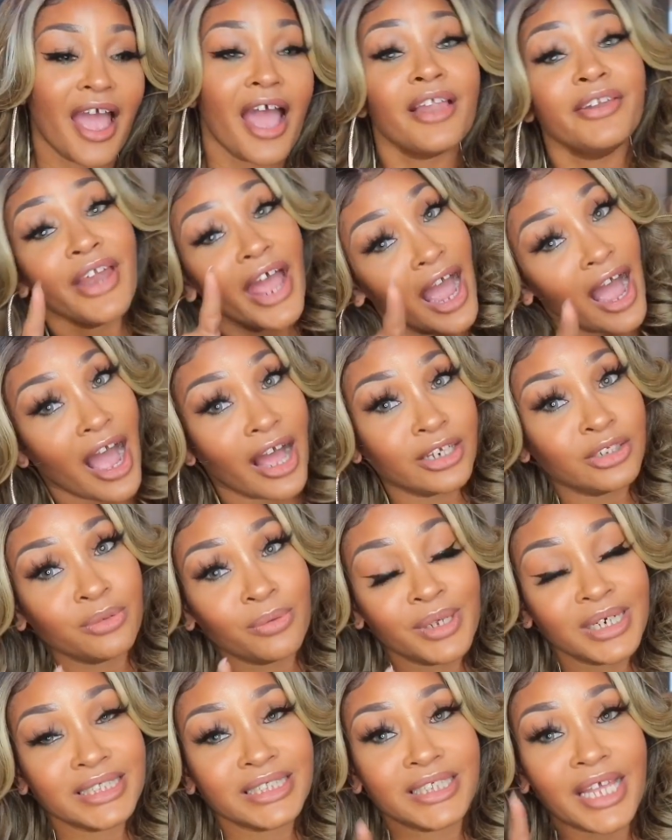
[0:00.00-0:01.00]
now i do
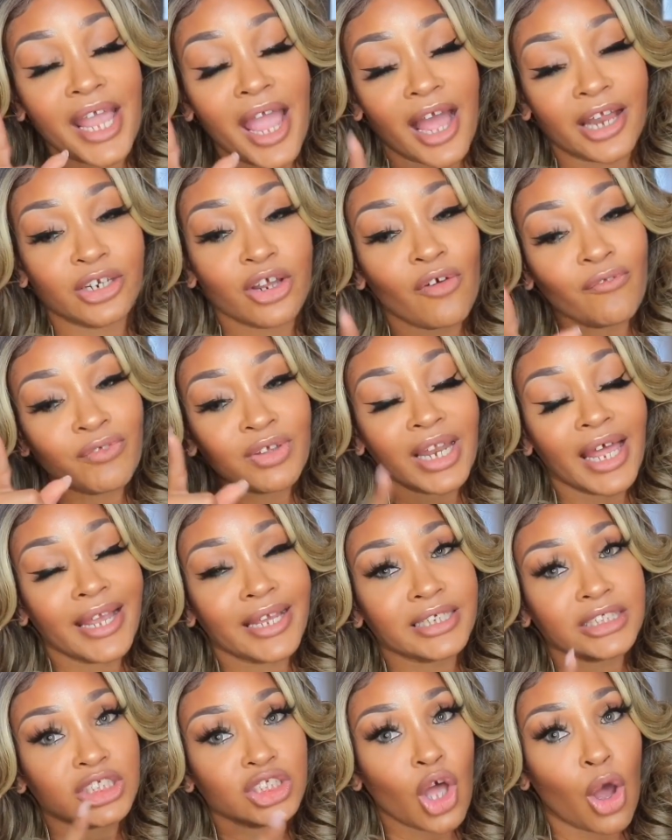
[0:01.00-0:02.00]
want to say i don't feel
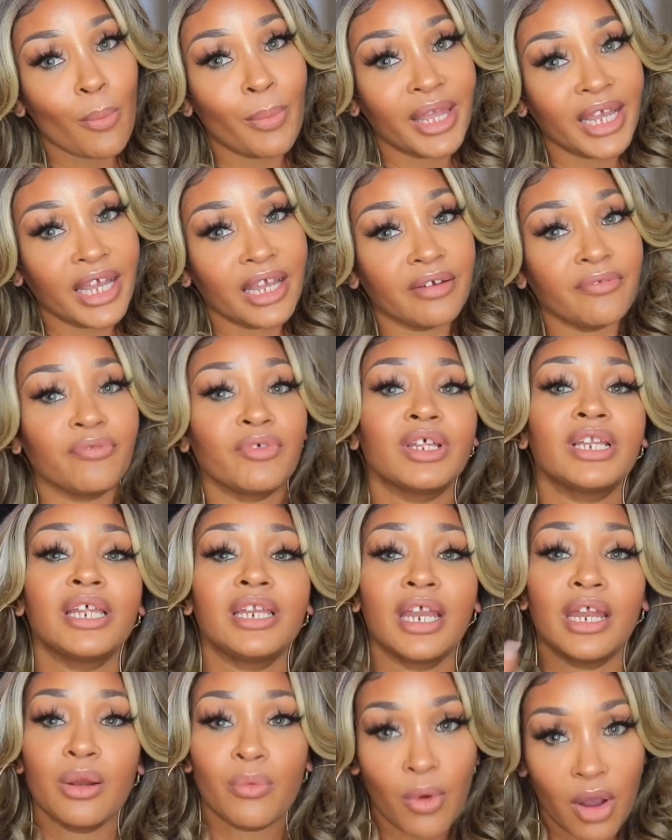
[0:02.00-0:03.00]
like it's so big head friendly
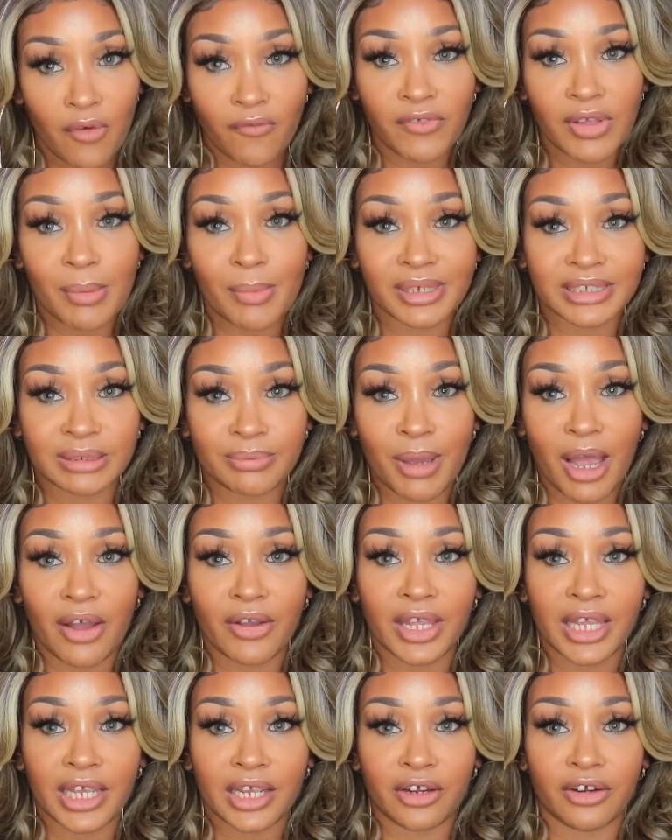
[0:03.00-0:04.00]
that it won't fit my
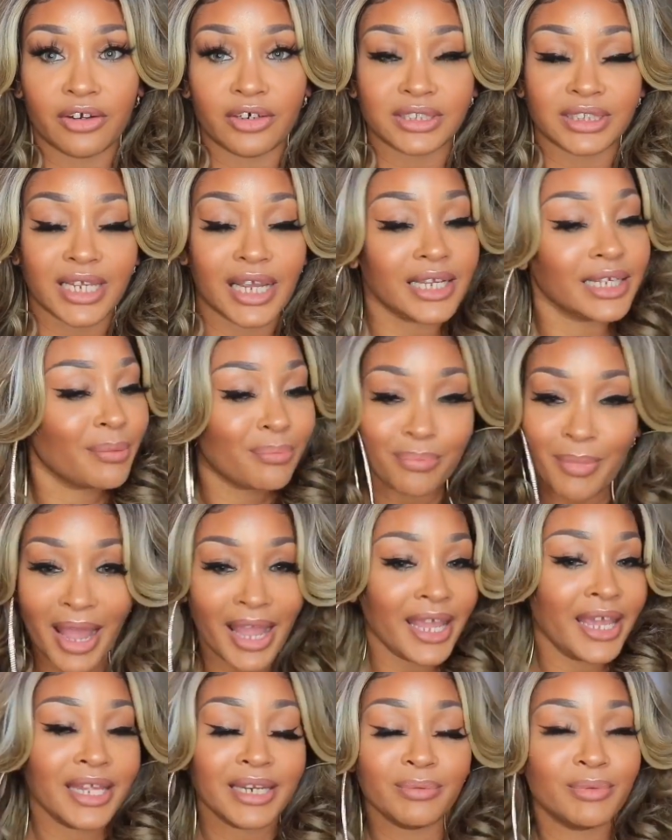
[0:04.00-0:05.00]
small head girls like um, my
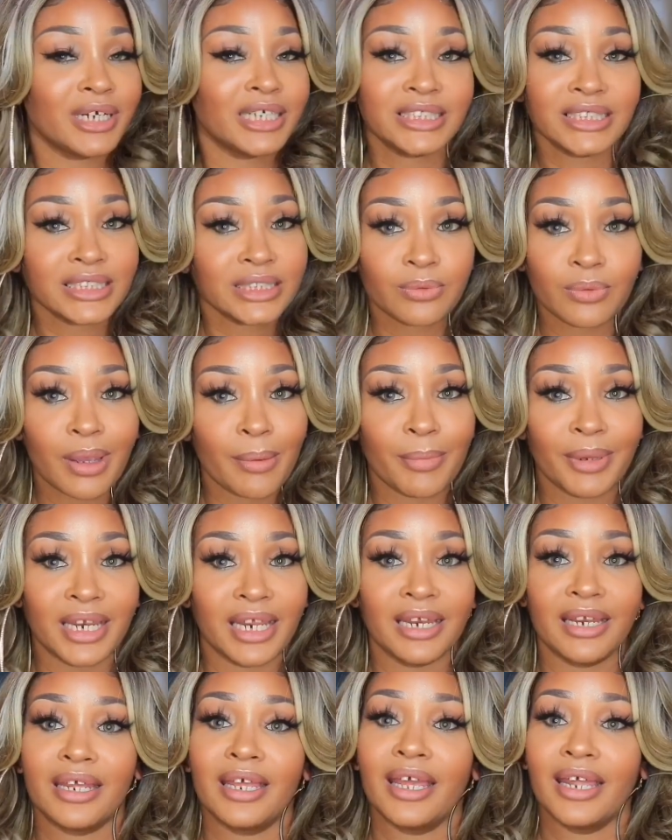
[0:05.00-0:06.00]
head wasn't swimming
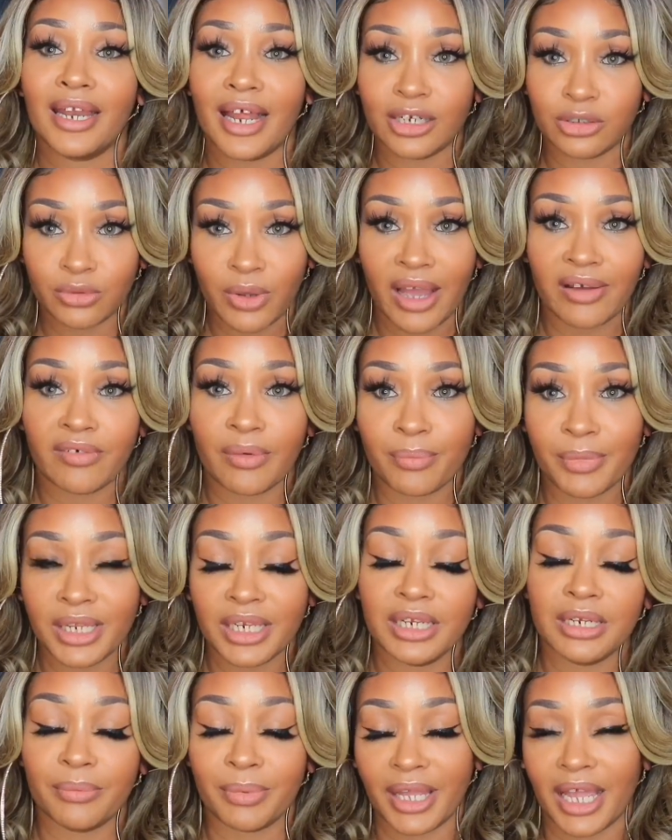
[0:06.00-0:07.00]
in it and i do have a
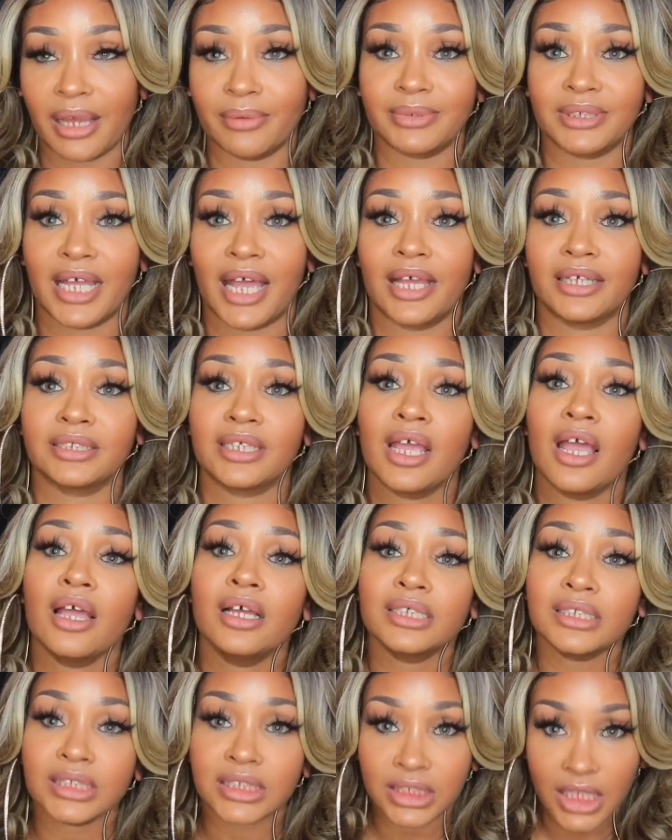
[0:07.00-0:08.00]
medium cap size
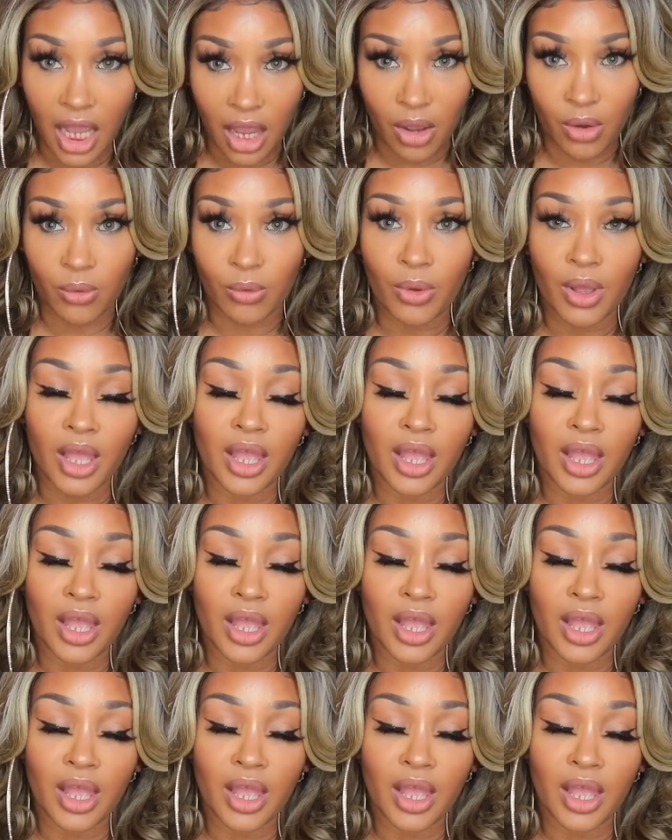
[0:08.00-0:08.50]
so